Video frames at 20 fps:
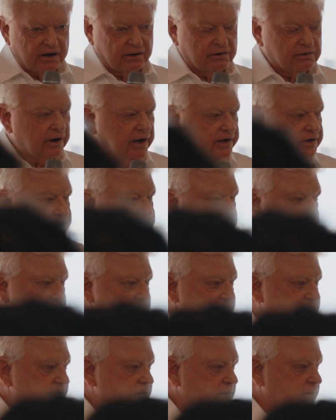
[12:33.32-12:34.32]
our greatest
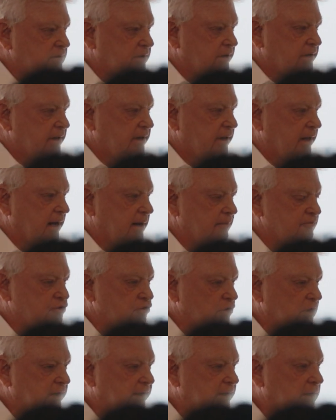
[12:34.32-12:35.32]
risk, the
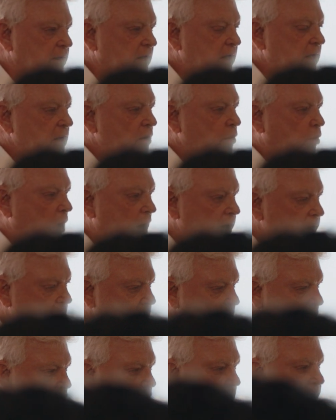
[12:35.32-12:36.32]
drilling 1
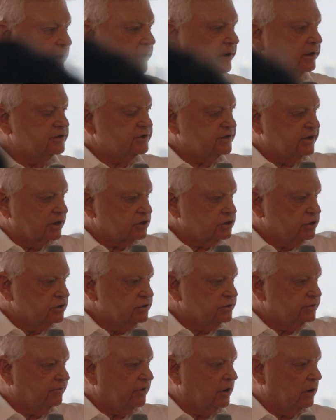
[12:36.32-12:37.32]
kilometre
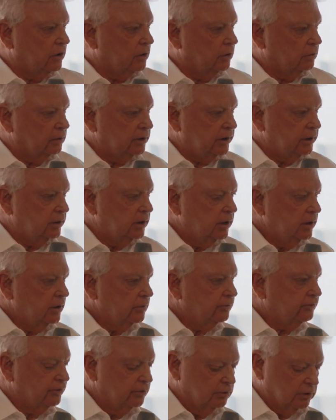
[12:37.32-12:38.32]
sections of hole
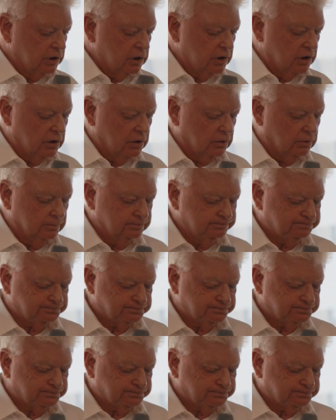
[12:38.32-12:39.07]
through a coal.